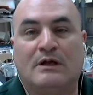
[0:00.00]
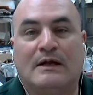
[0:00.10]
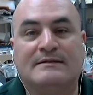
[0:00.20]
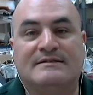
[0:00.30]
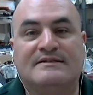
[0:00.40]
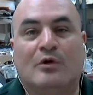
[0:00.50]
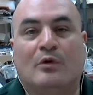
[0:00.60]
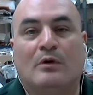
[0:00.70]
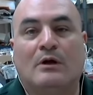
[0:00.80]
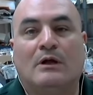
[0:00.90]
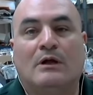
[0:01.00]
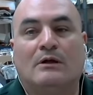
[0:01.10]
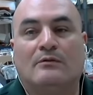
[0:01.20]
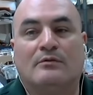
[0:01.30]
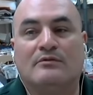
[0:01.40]
And so
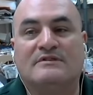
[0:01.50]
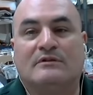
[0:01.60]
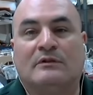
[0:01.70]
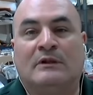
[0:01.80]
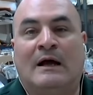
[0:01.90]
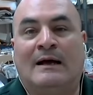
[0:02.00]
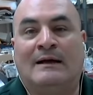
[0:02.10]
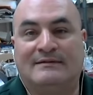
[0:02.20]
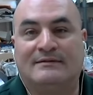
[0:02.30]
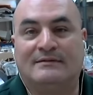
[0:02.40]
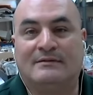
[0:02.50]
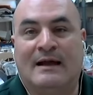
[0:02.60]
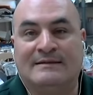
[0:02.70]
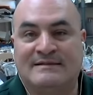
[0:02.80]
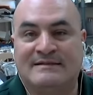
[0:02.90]
there's a lot
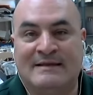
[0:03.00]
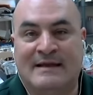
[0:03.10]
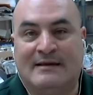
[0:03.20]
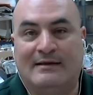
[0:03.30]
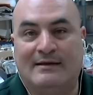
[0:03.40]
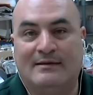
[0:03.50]
at stake,